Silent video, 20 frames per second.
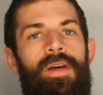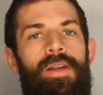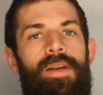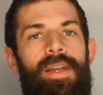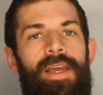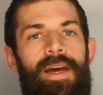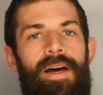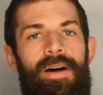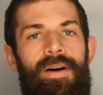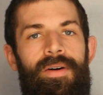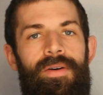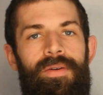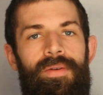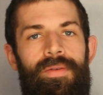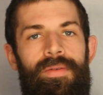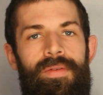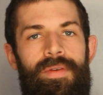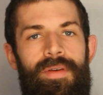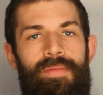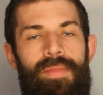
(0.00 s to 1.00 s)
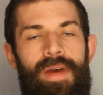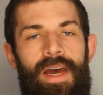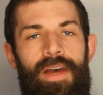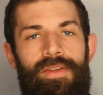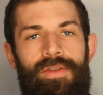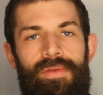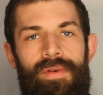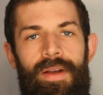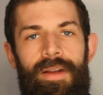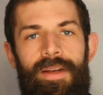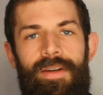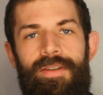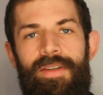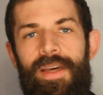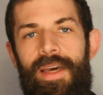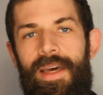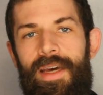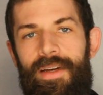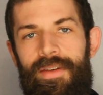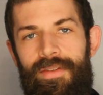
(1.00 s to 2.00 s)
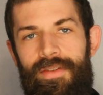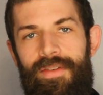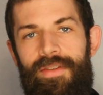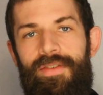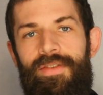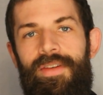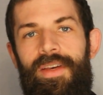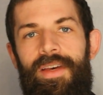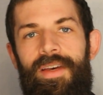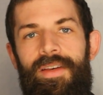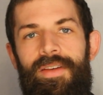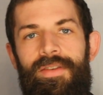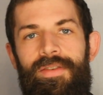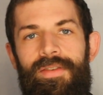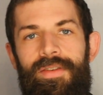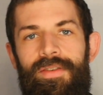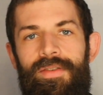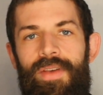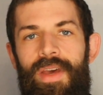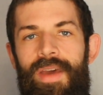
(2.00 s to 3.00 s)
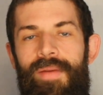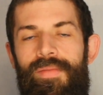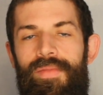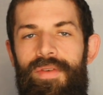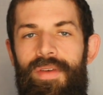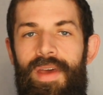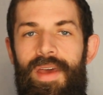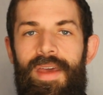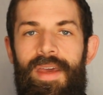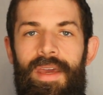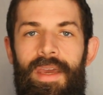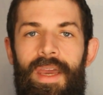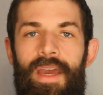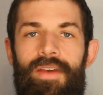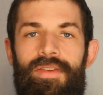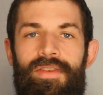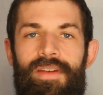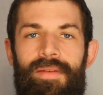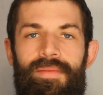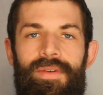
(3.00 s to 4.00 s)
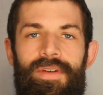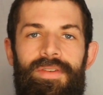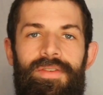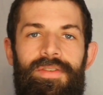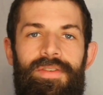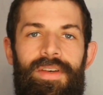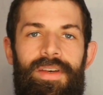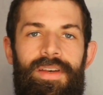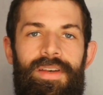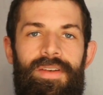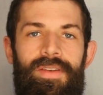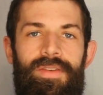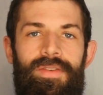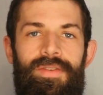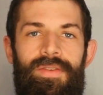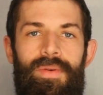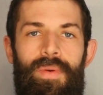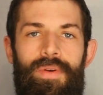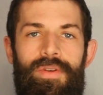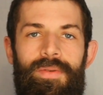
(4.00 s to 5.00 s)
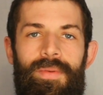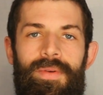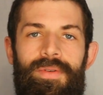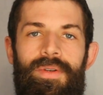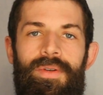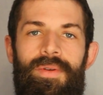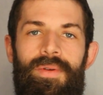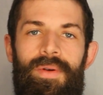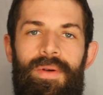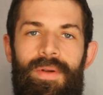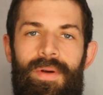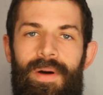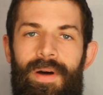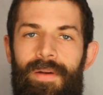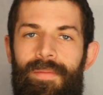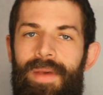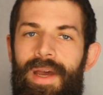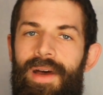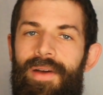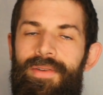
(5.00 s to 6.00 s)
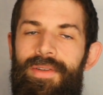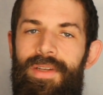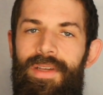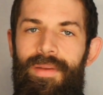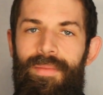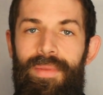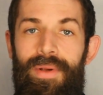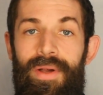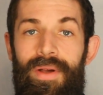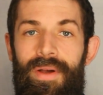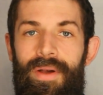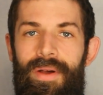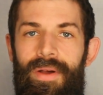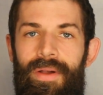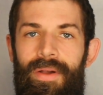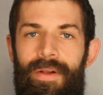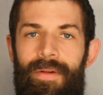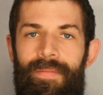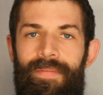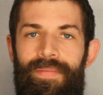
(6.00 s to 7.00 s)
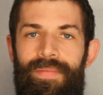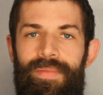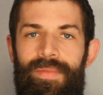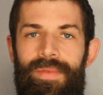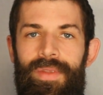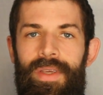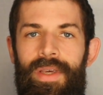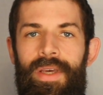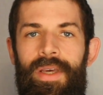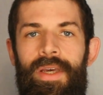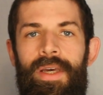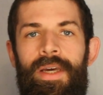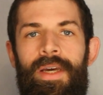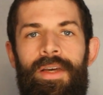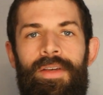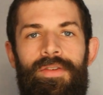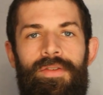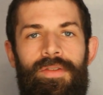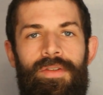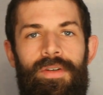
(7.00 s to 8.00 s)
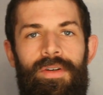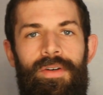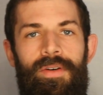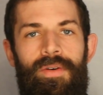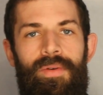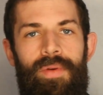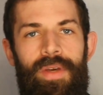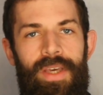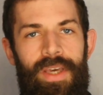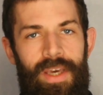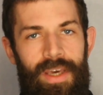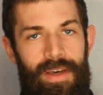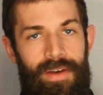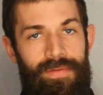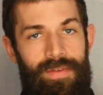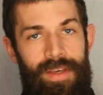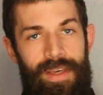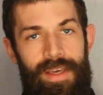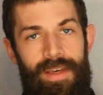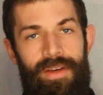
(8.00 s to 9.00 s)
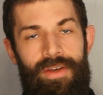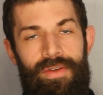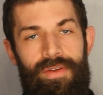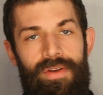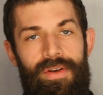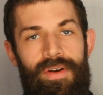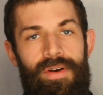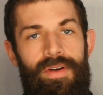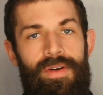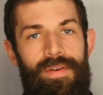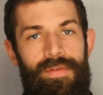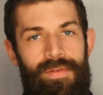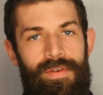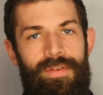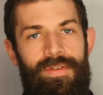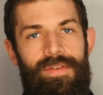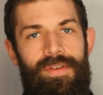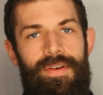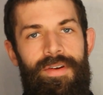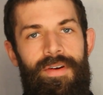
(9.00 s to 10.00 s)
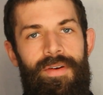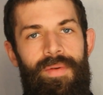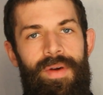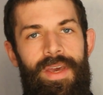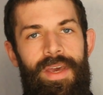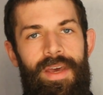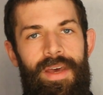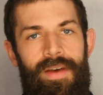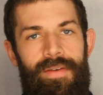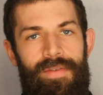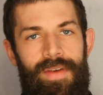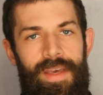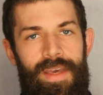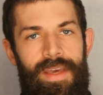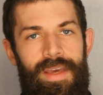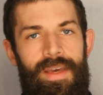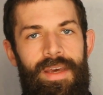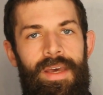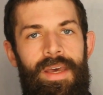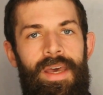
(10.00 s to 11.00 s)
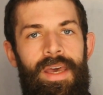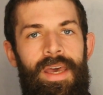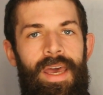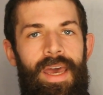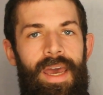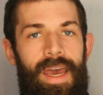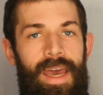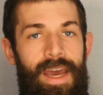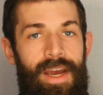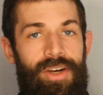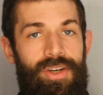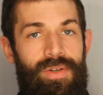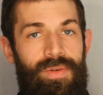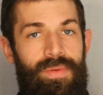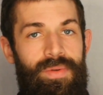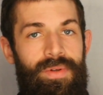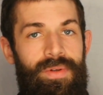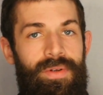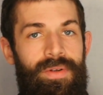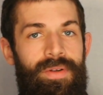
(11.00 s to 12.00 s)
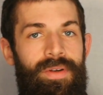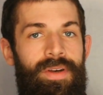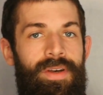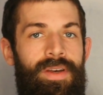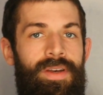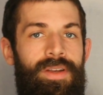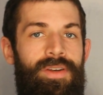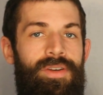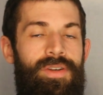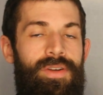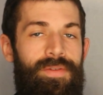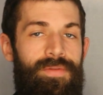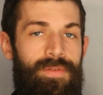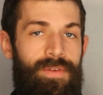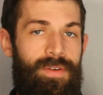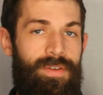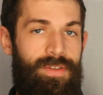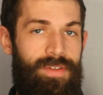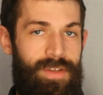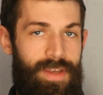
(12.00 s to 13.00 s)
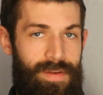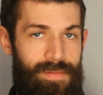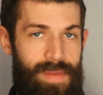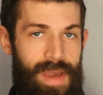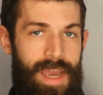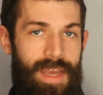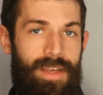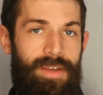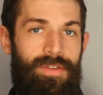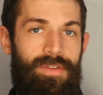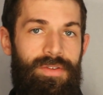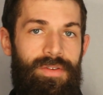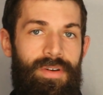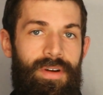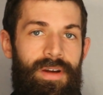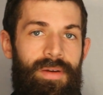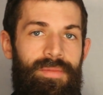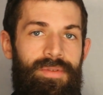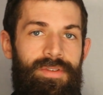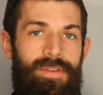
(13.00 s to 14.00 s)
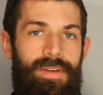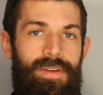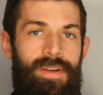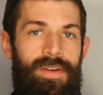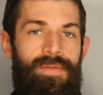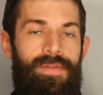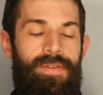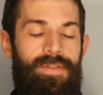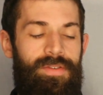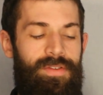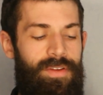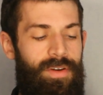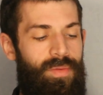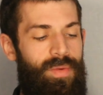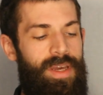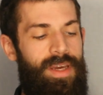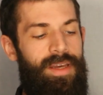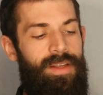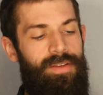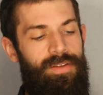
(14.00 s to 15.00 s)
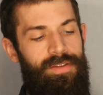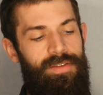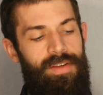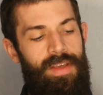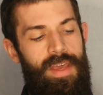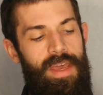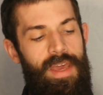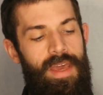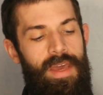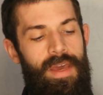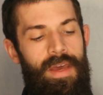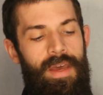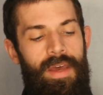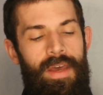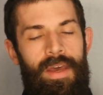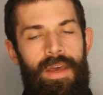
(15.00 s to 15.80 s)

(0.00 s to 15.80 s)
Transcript: Now, the Masoretic text says the same thing, except it says we're supposed to do it on Mount Ebal. So we have a clear difference here. We have a actual difference in manuscripts, a difference that we can see.